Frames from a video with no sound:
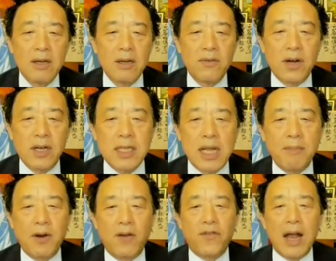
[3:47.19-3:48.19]
For
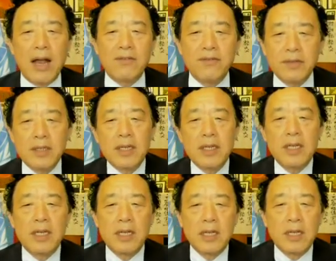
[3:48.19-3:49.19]
example, 5
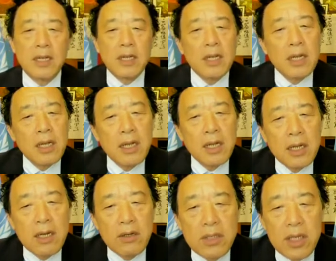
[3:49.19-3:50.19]

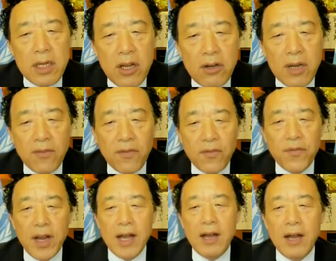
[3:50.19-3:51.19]
consecutive
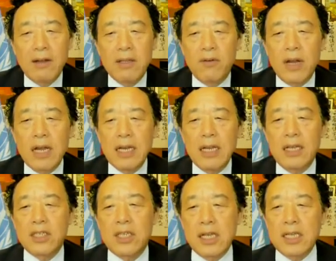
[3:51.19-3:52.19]
failed rainy
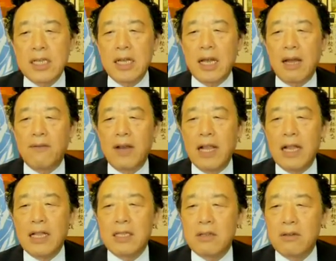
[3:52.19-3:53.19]
seasons have
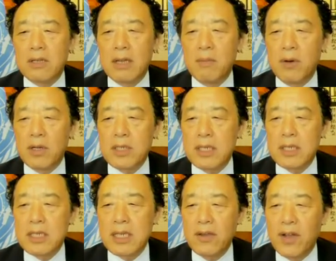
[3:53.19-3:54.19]
led to the most
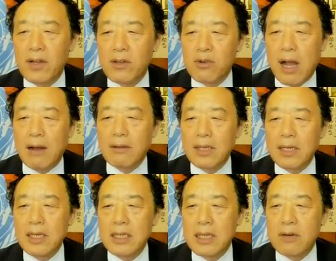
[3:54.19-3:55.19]
severe drought
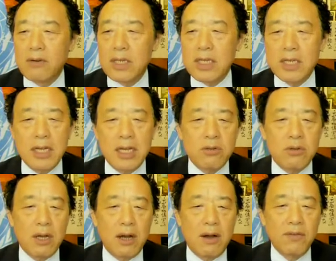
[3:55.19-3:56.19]
in the recent history
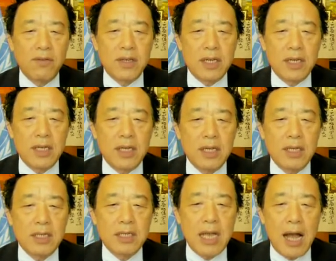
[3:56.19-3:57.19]
of the
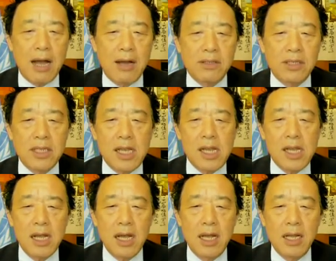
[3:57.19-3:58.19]
south
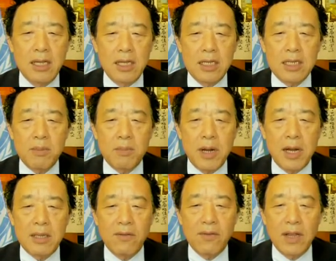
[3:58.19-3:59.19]
and east
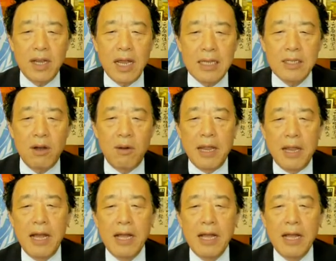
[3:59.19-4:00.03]
part of the Ethiopia,